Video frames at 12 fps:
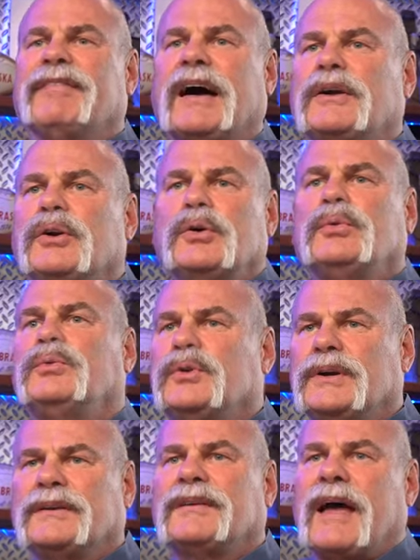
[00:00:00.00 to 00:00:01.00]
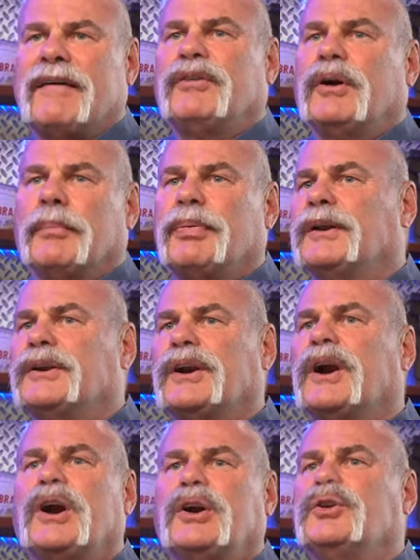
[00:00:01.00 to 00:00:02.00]
value, you get to have your opinion
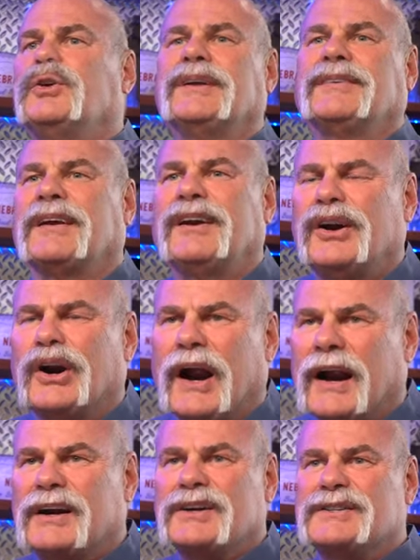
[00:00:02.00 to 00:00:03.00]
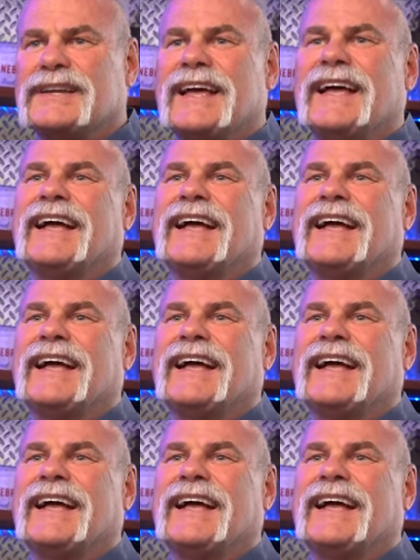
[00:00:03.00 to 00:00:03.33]
heard, you get to hear ours,